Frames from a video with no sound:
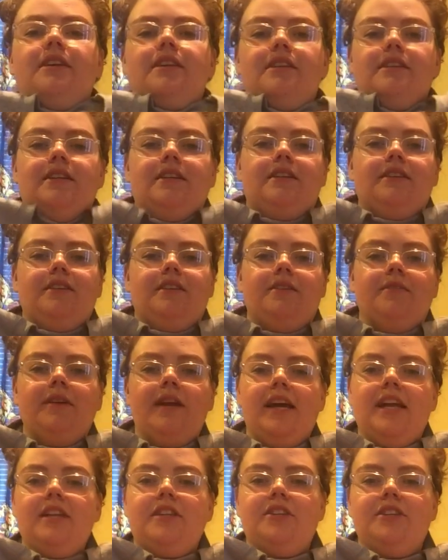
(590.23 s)
It says
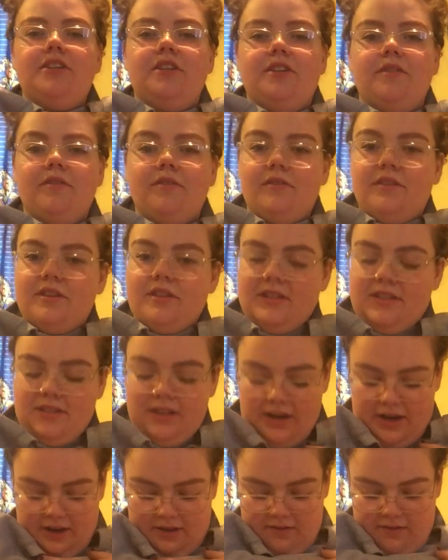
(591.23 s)
UNH Forensic
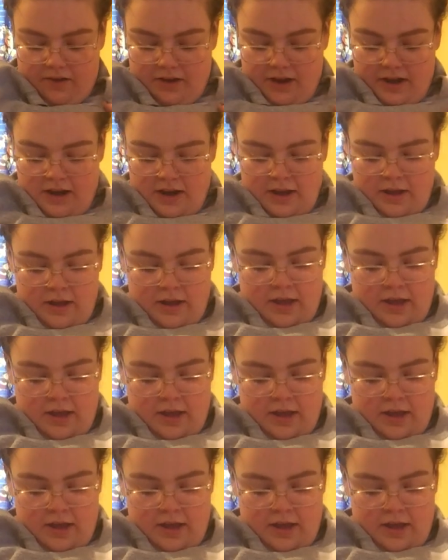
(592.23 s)
Science on it,